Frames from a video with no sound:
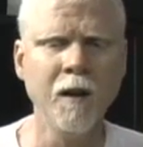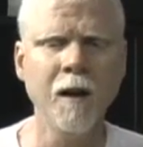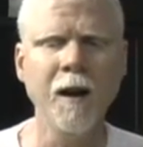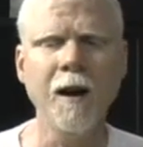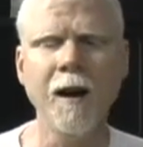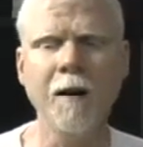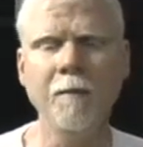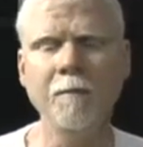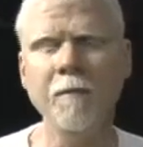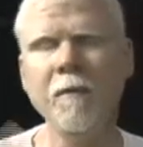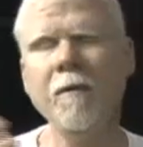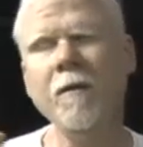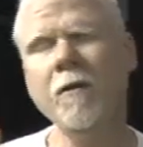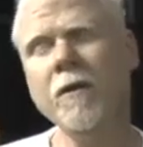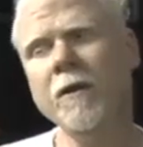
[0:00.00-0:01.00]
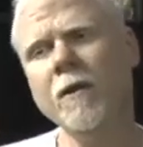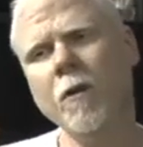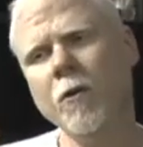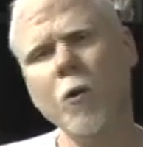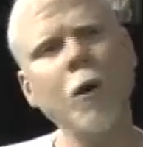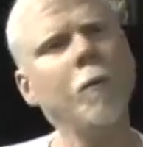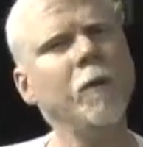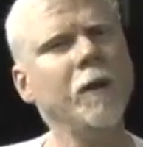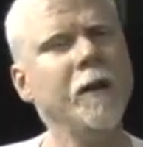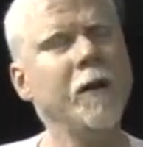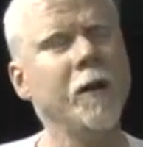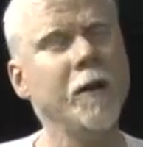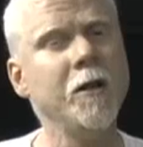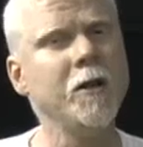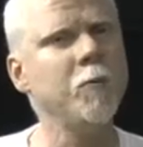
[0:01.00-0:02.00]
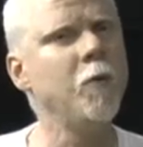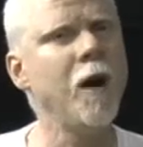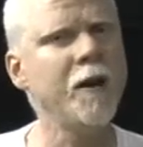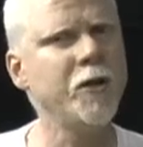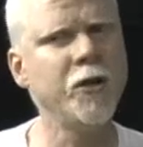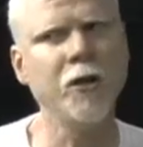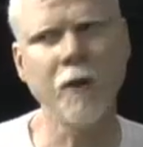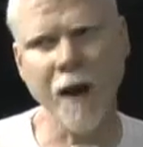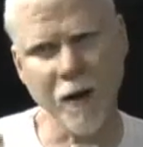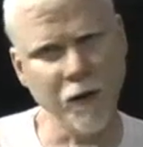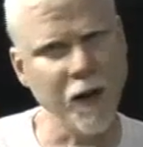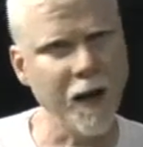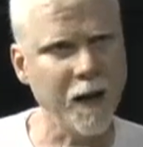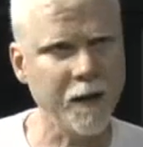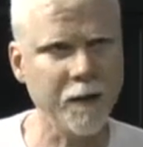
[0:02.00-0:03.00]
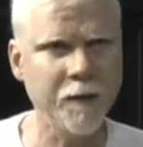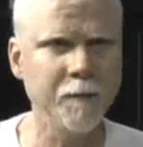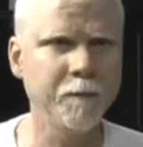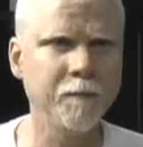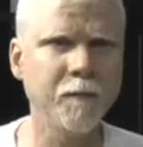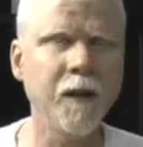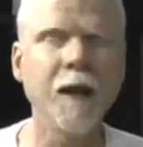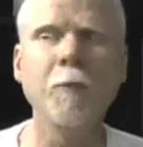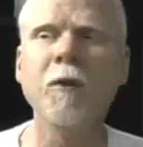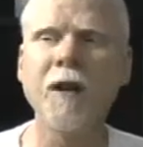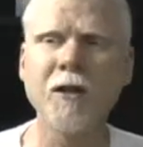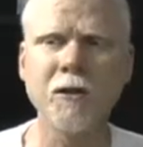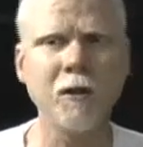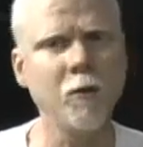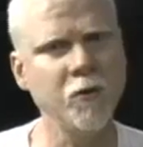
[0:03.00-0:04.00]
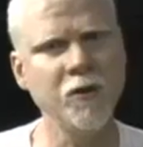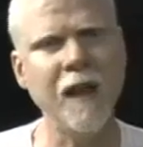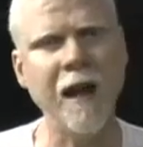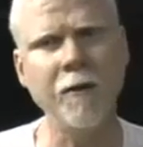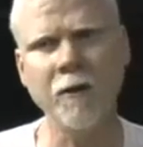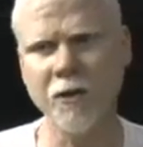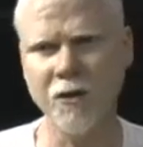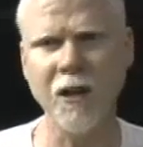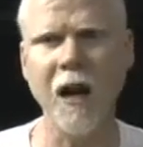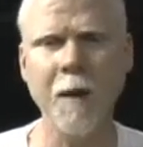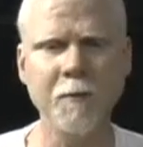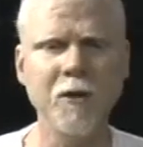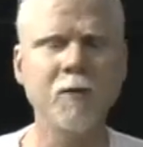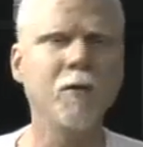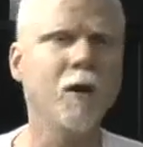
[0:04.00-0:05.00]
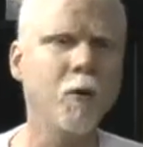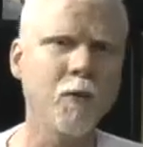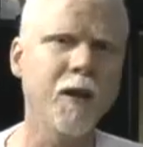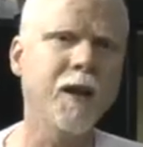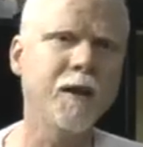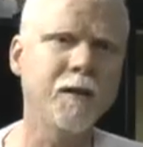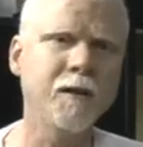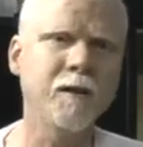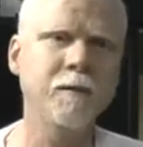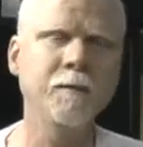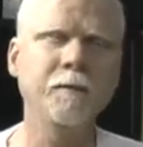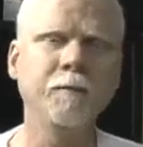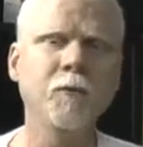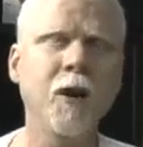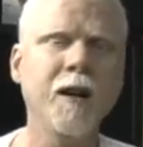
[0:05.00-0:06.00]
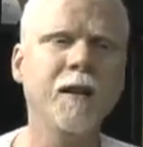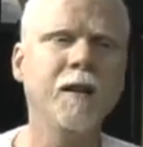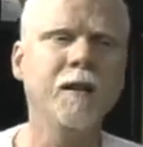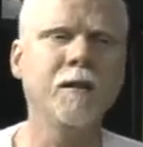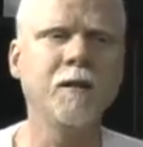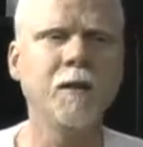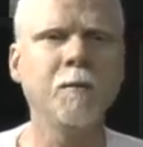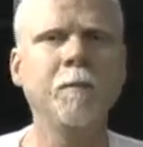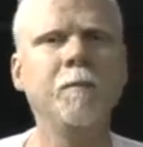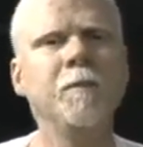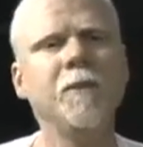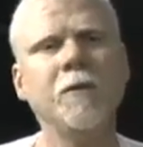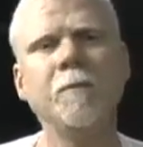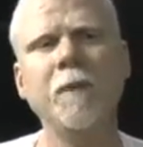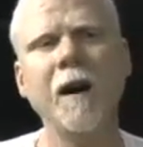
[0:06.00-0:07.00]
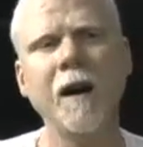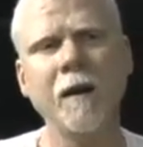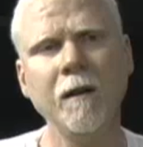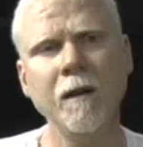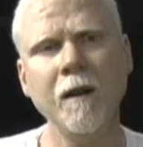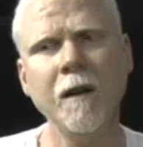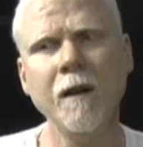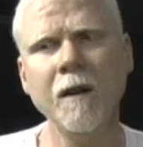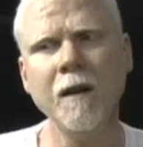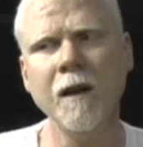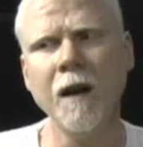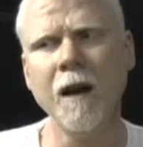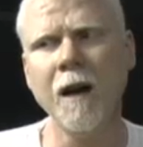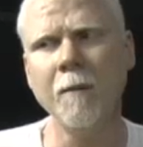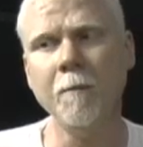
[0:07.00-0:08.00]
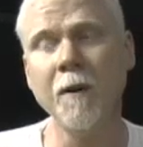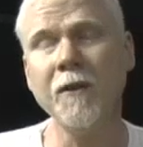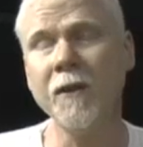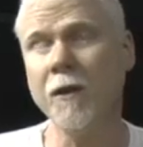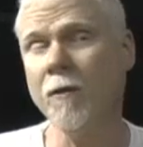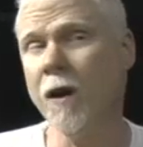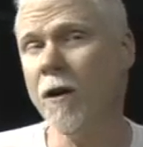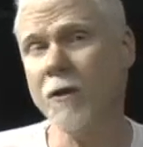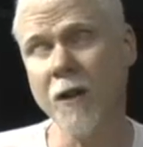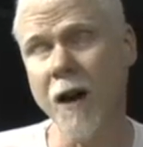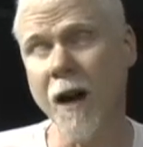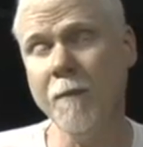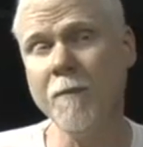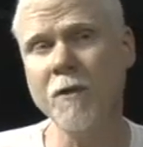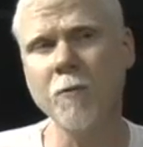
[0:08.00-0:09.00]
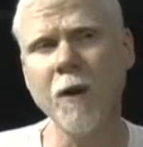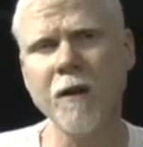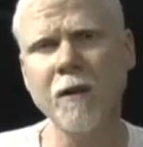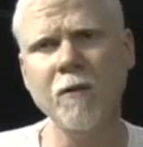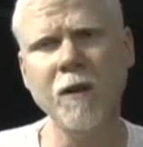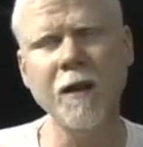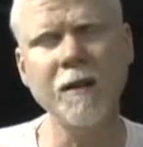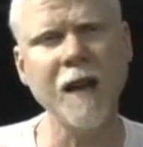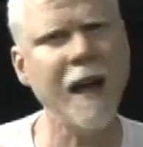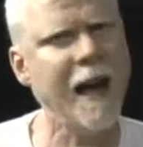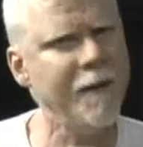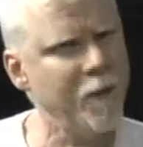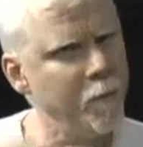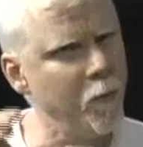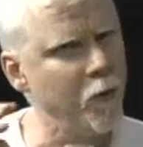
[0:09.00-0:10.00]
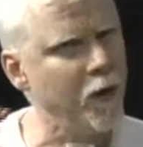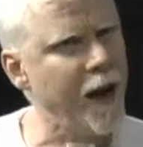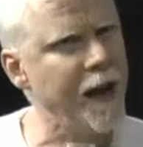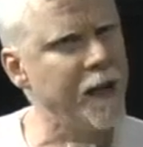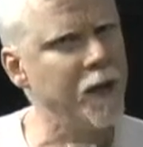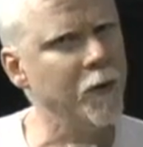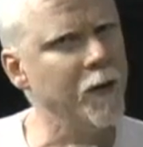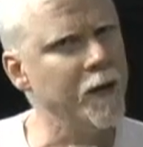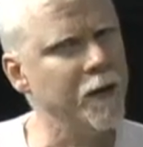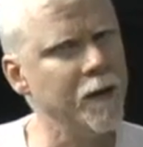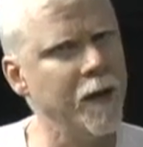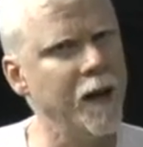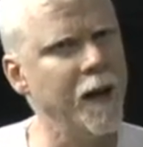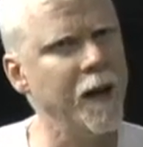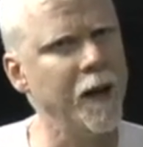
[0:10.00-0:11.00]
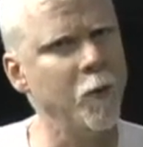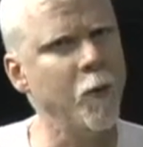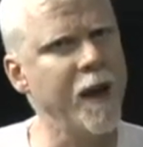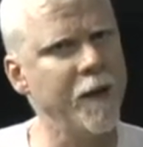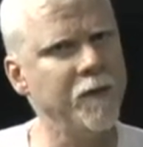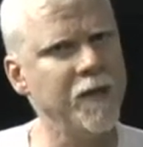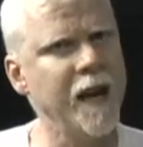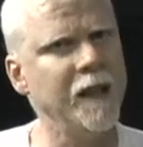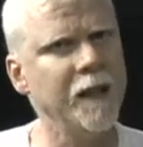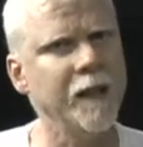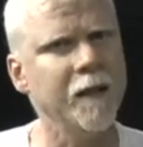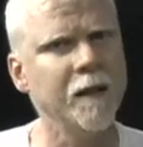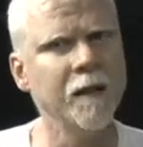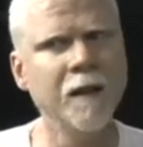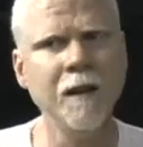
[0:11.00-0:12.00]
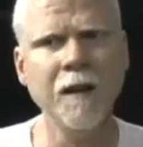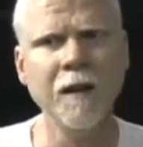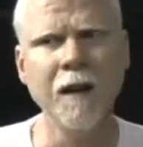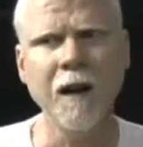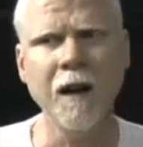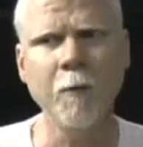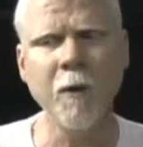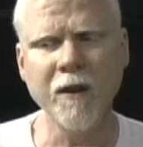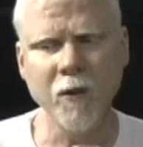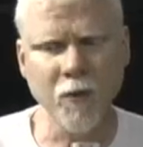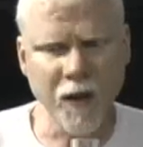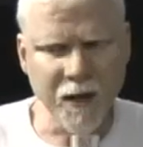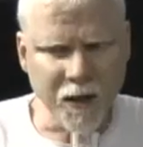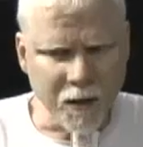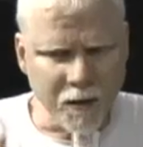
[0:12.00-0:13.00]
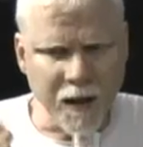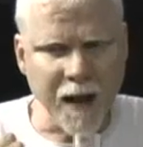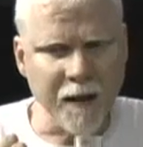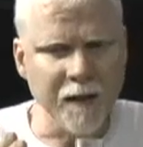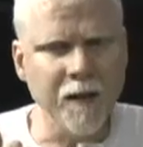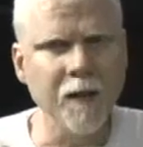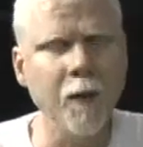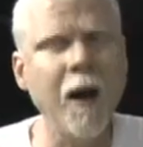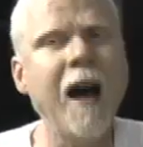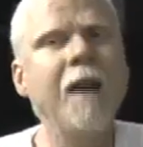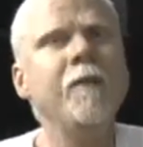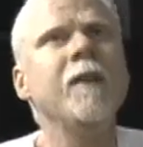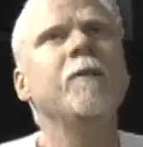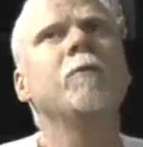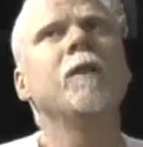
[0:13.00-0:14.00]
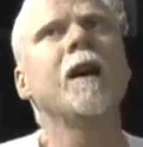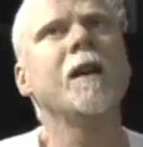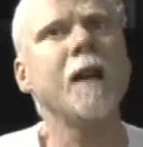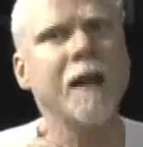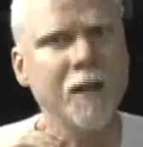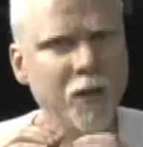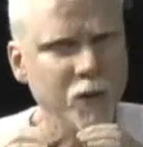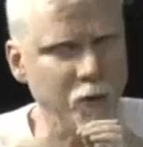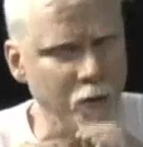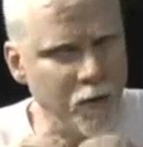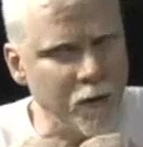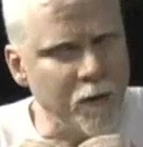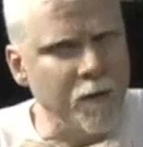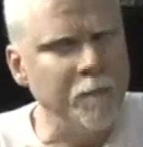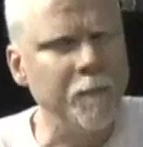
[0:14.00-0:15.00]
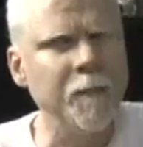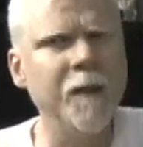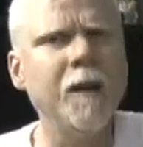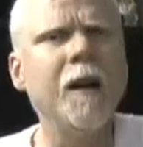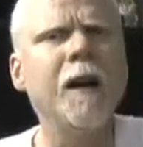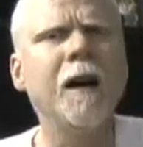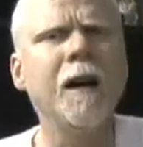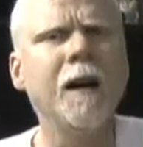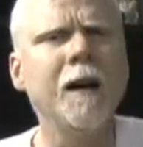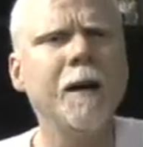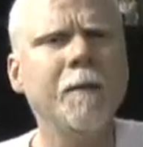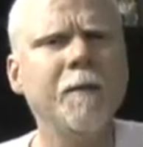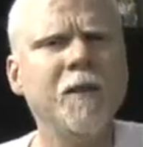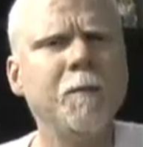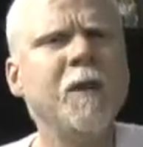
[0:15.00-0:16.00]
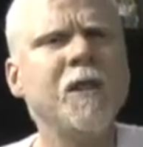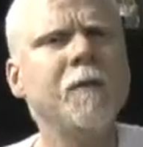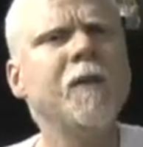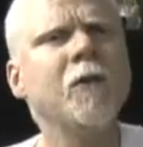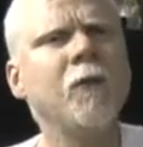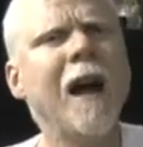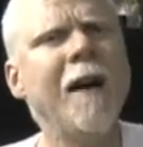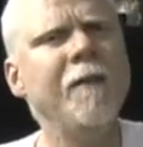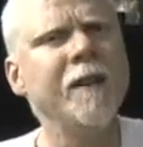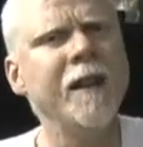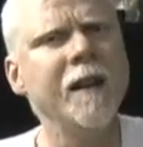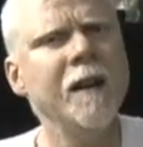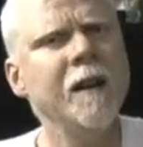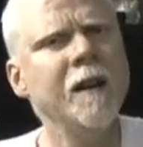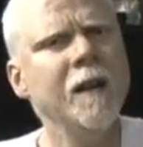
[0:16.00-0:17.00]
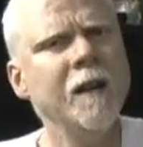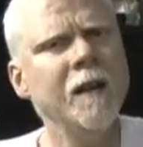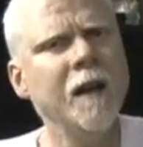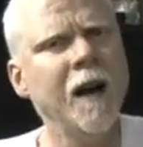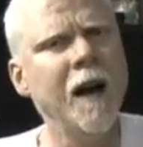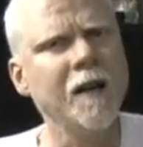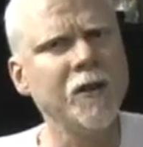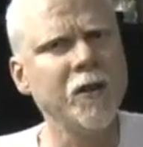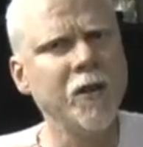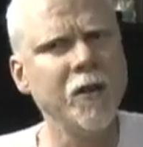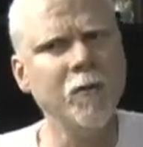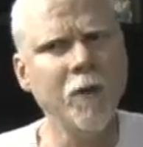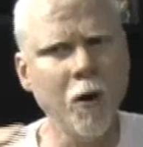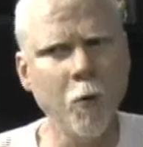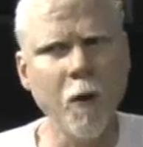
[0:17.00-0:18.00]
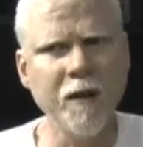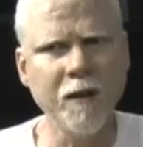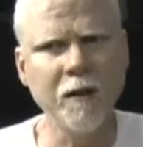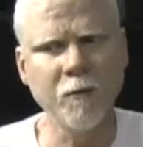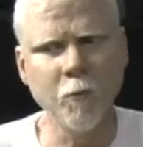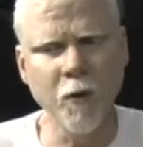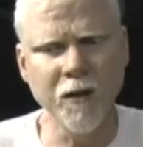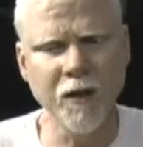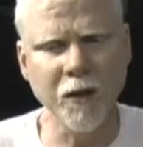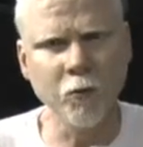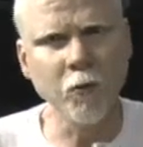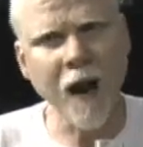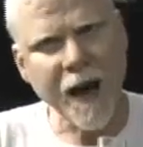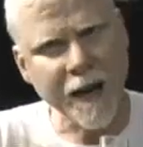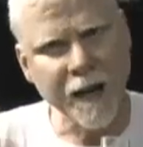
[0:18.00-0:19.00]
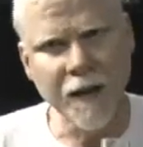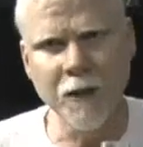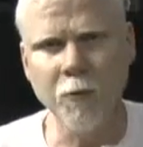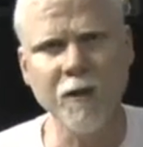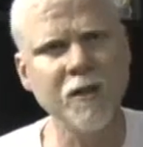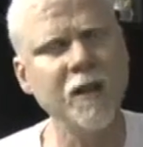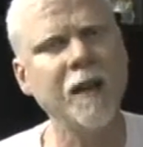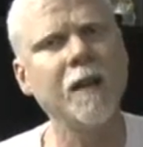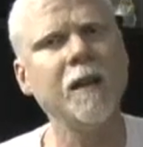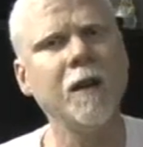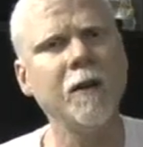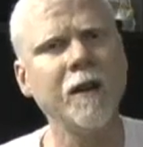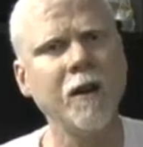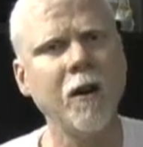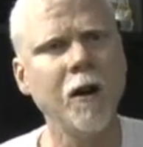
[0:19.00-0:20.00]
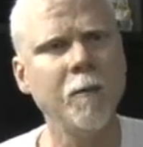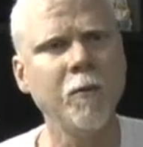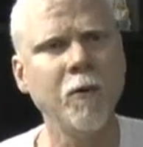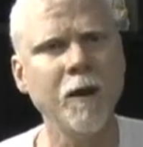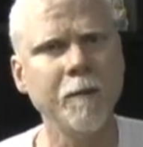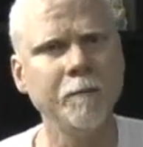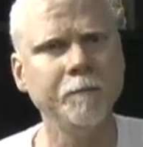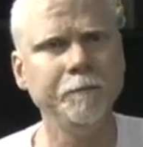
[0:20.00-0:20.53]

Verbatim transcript: Um, you know, normally you could just watch your airlock and when it slows down or stops, you know that it's ready to, to, to bottle. Um, but there are times when you need to have a more accurate uh, way of telling, uh, when you need to, you know, have it at a certain uh, specific gravity uh, so that you know when to, when to rack it into a secondary carboy.